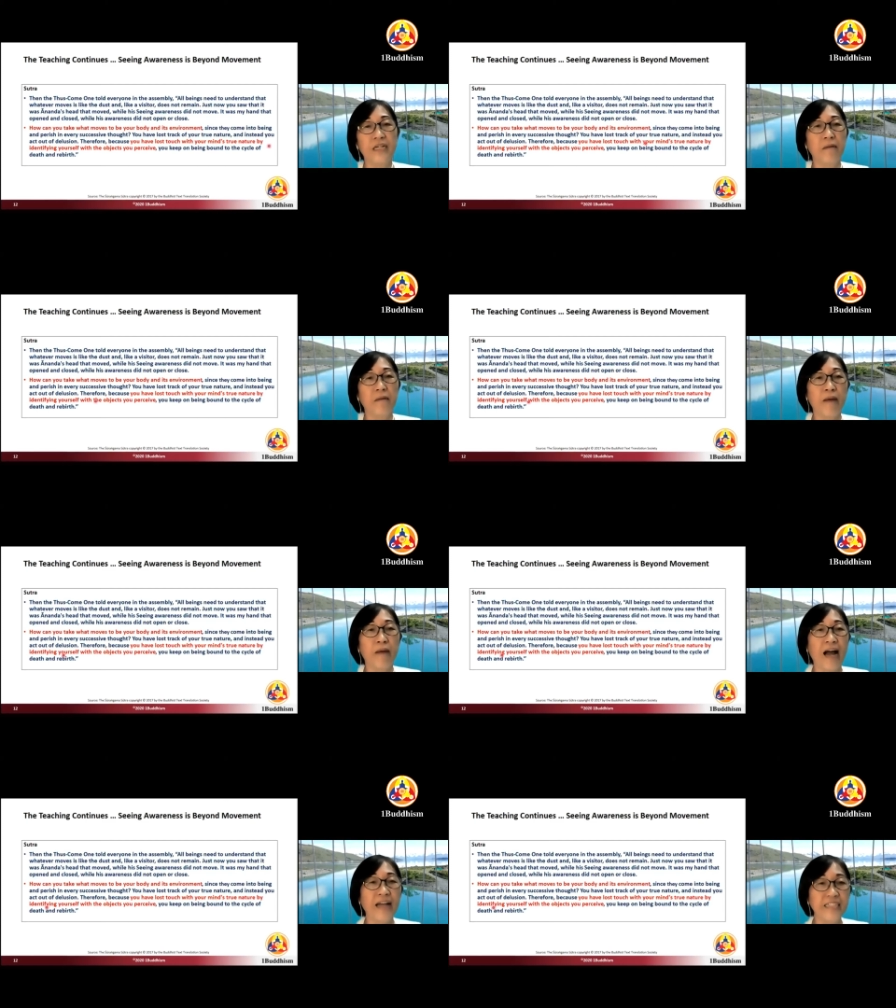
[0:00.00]

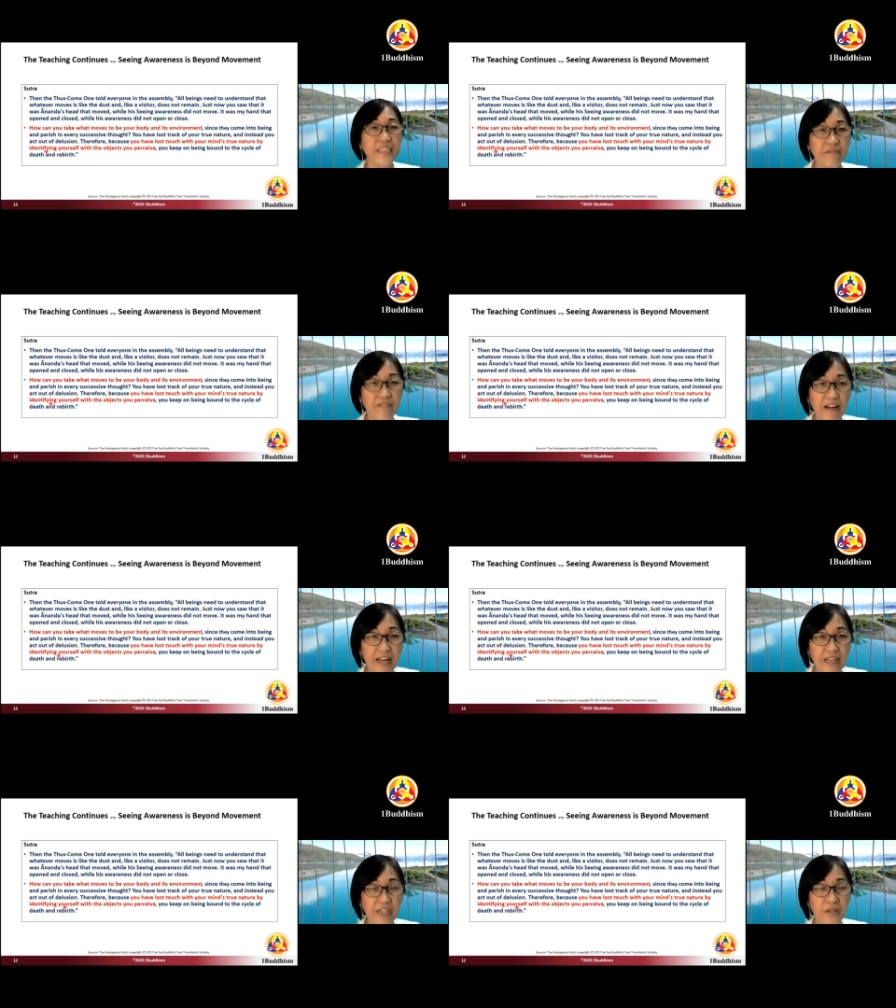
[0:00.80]
by
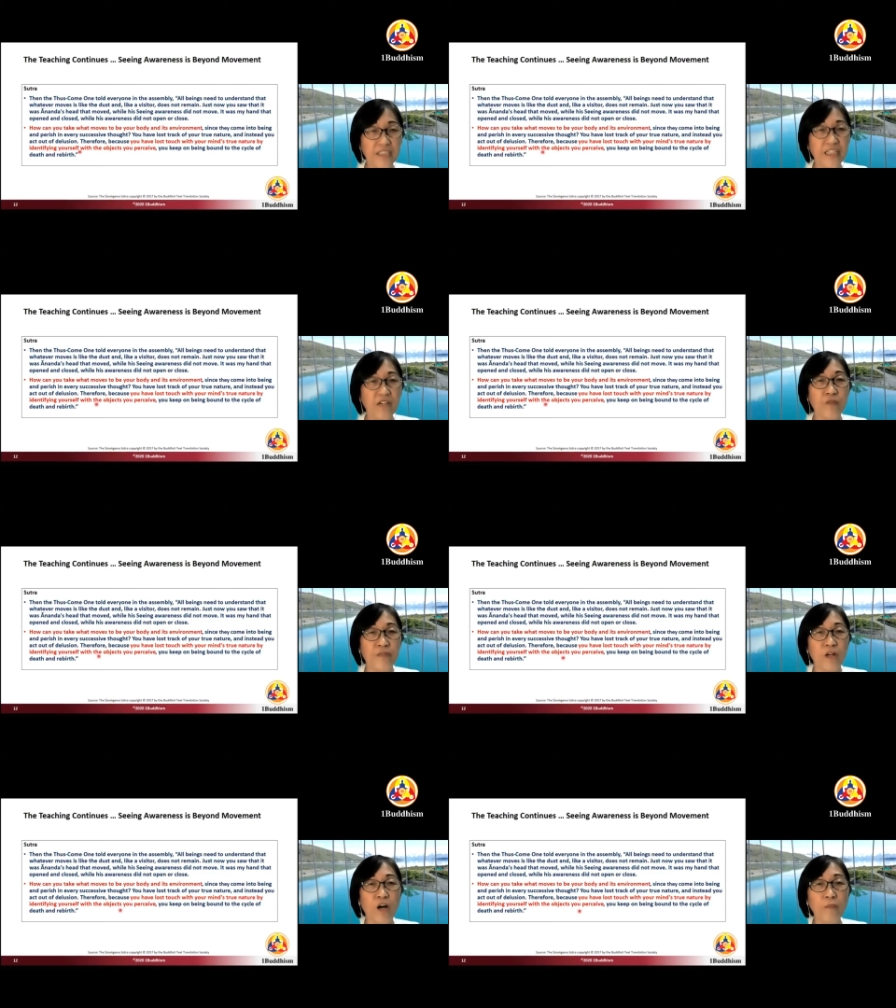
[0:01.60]
identifying yourself
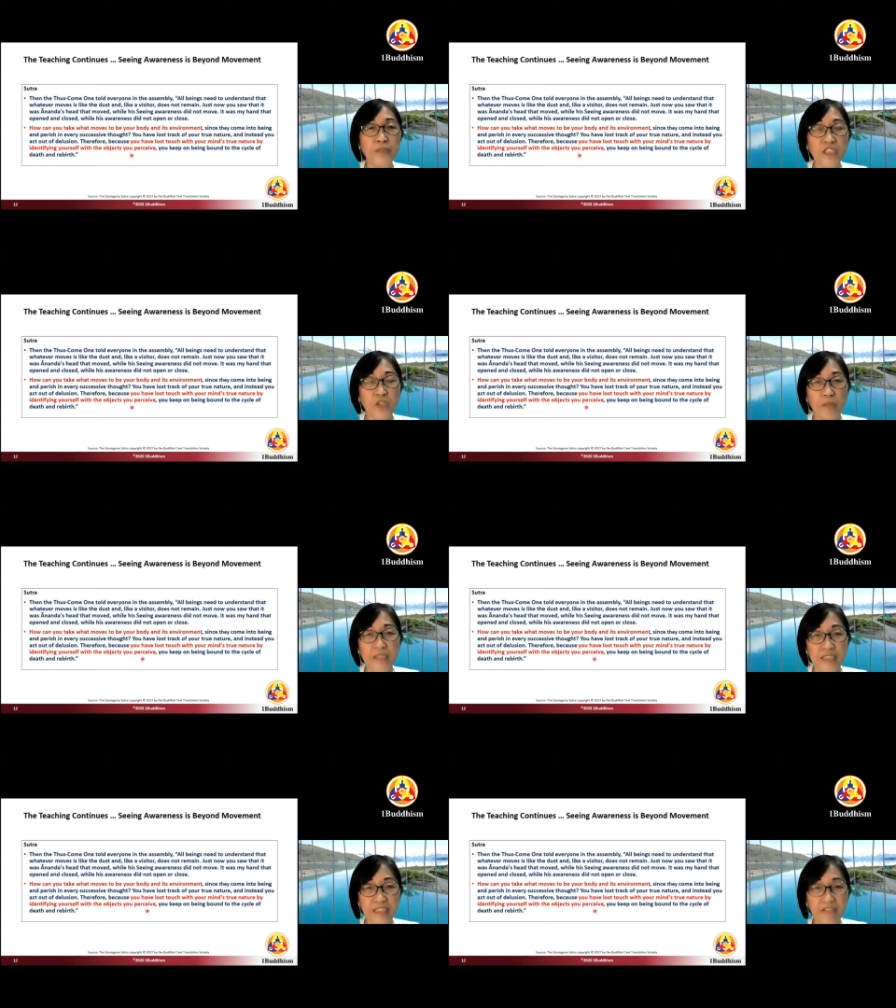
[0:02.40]
with the objects you
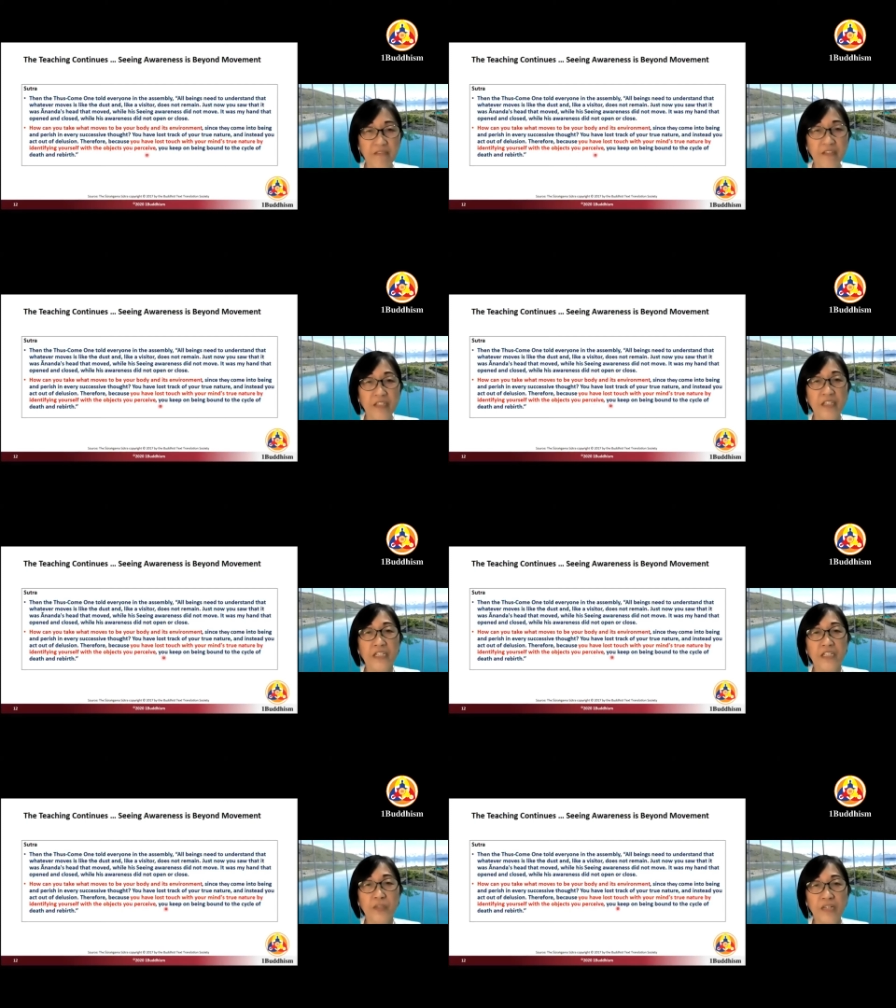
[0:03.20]
perceive,
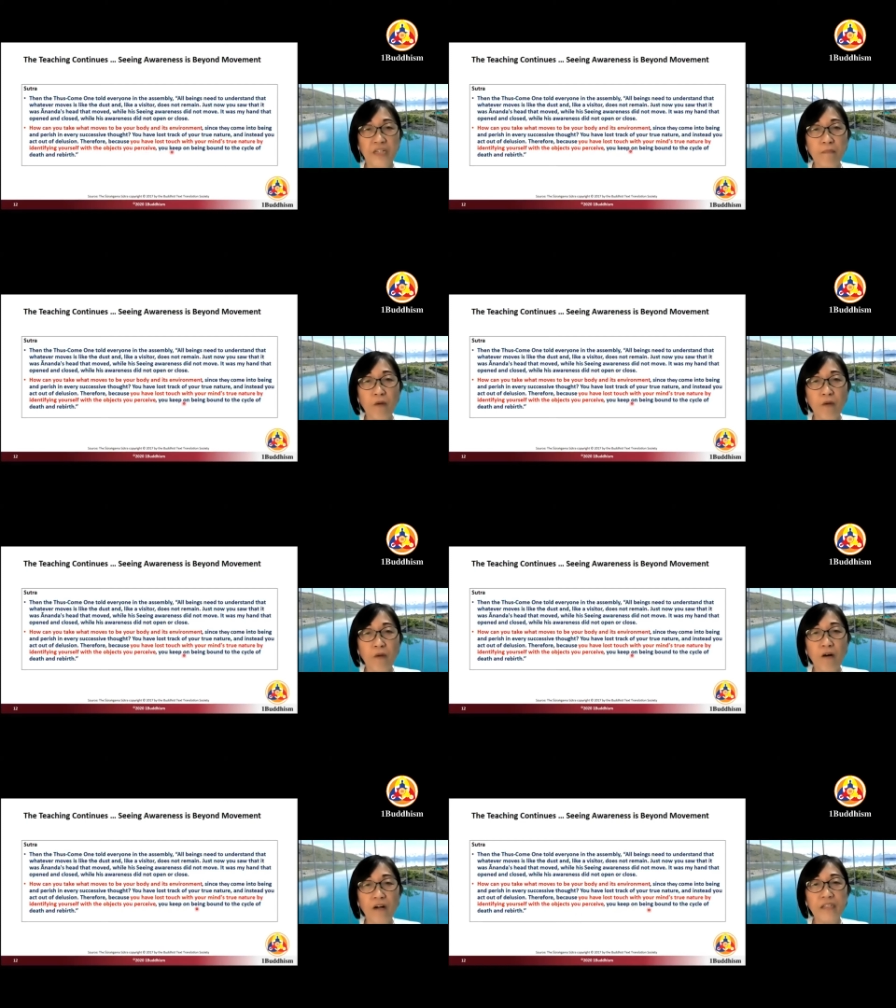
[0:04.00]
you keep
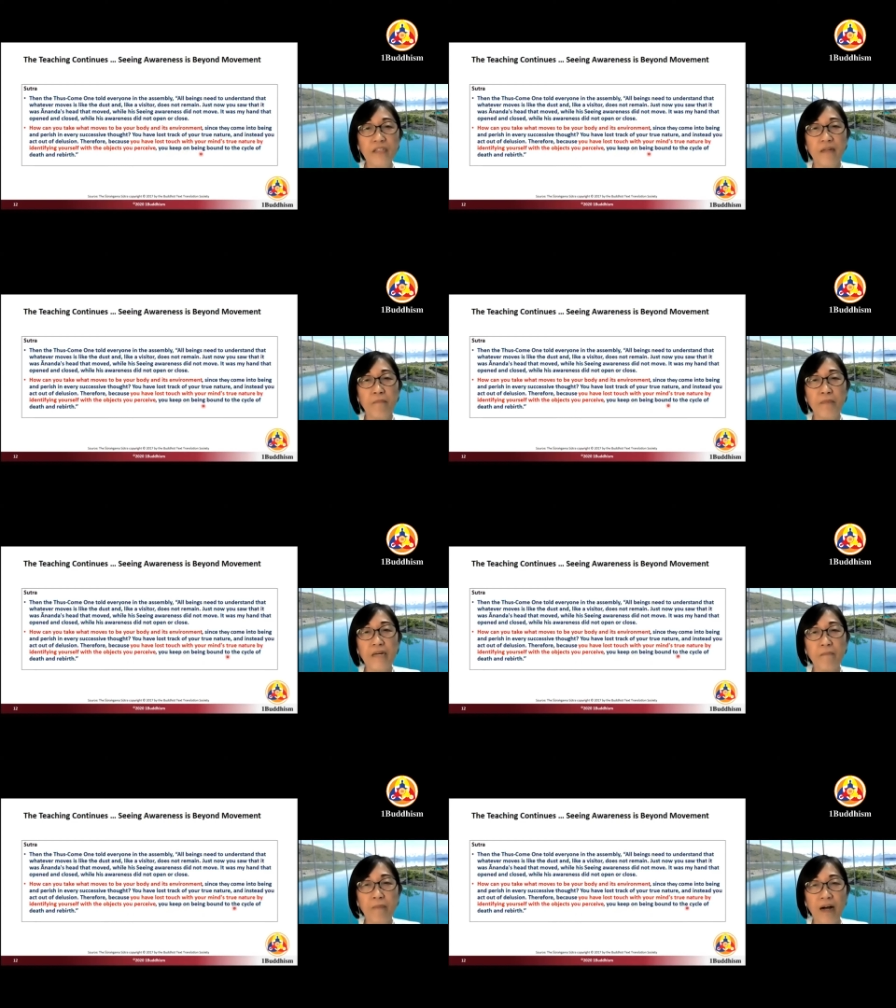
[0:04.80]
on
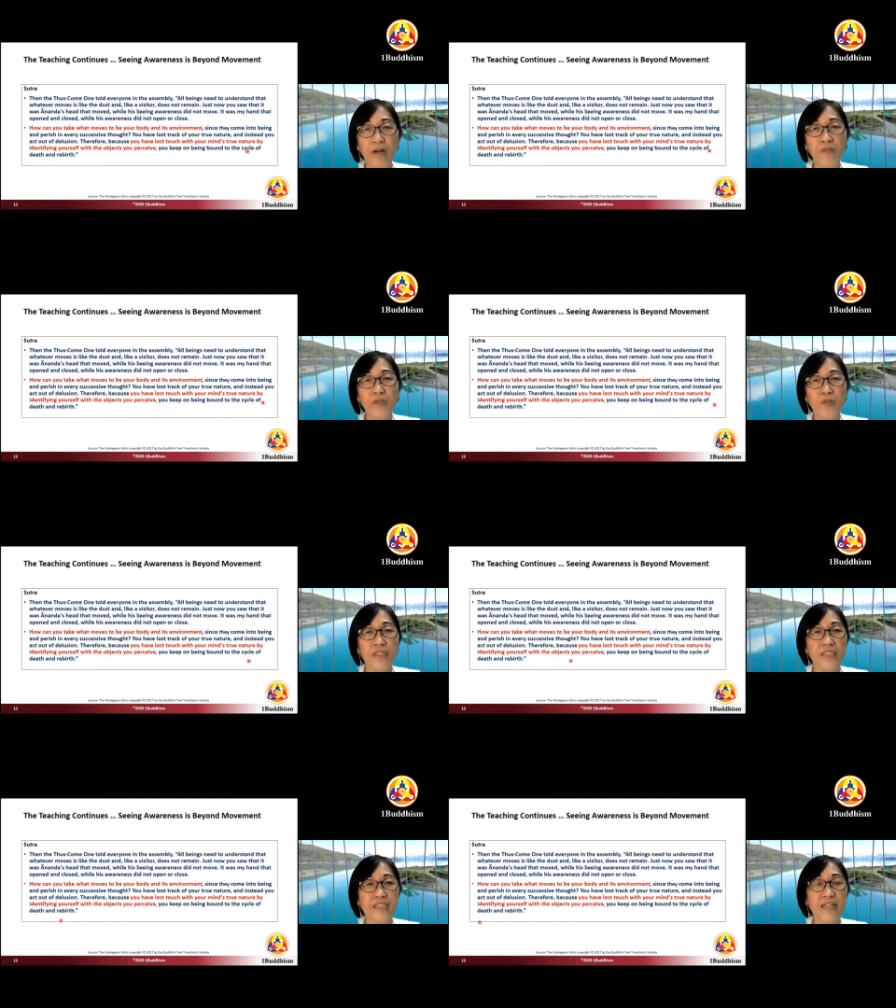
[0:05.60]
being bound to the
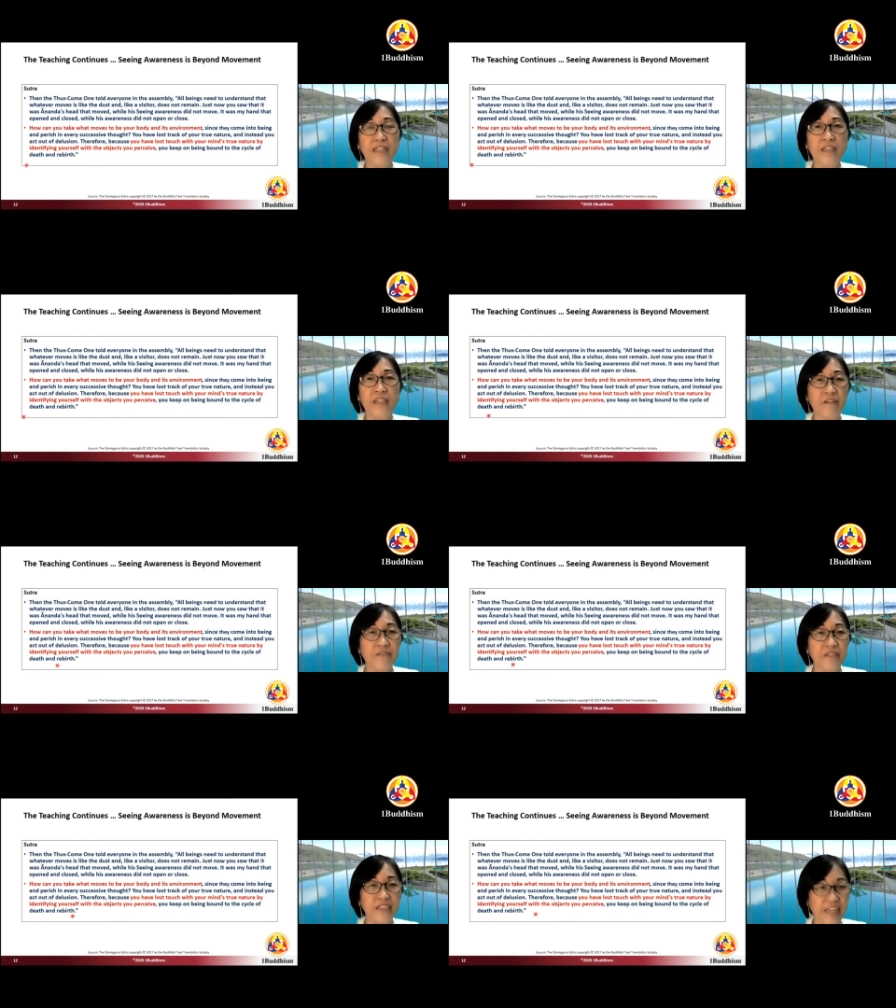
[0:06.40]
cycle of
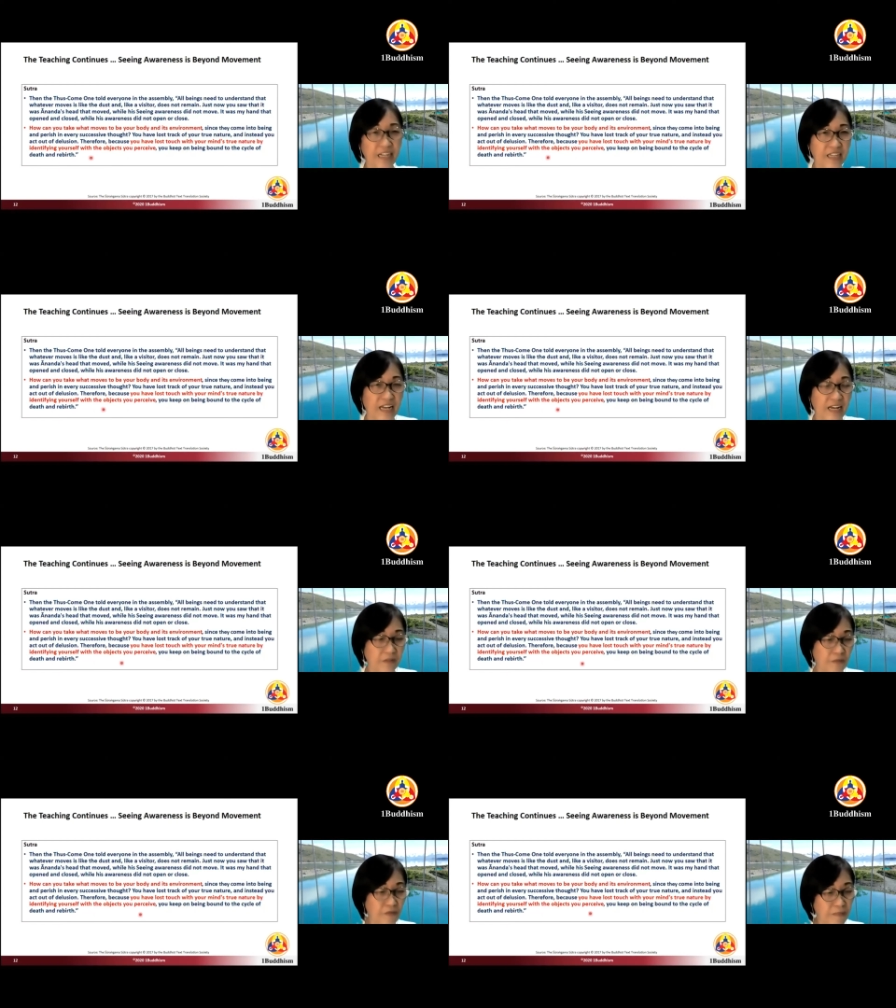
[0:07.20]
death and
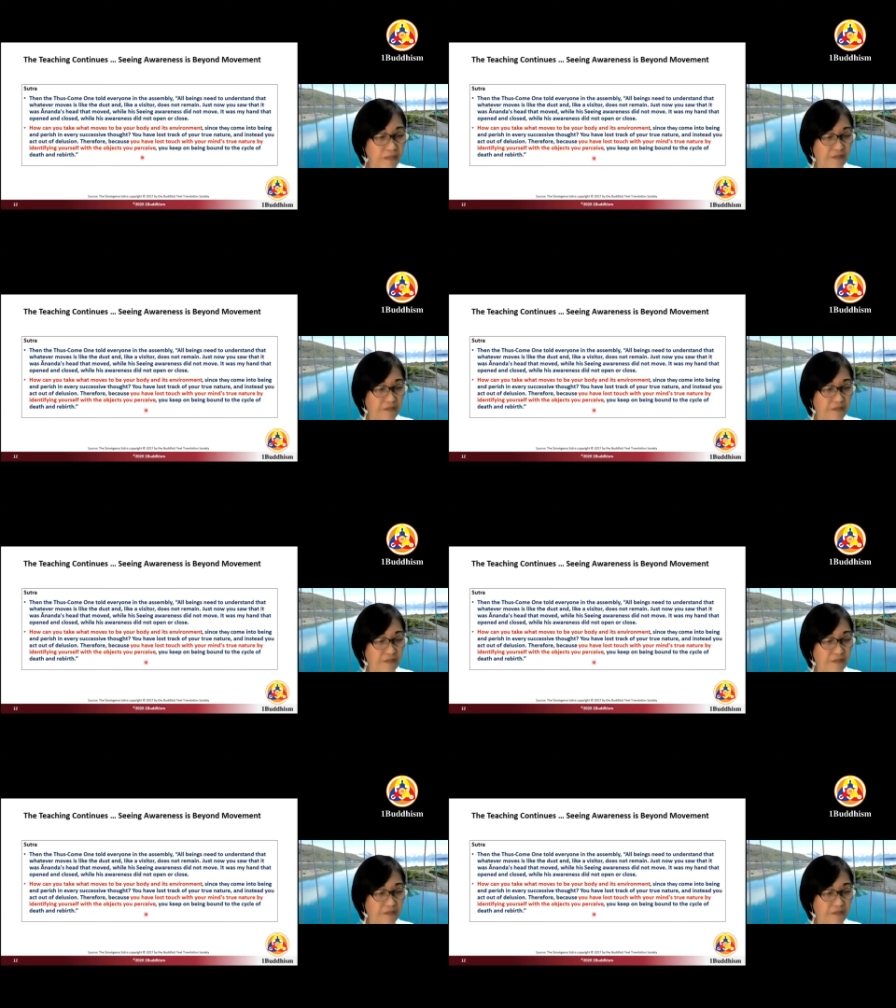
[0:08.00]
rebirth.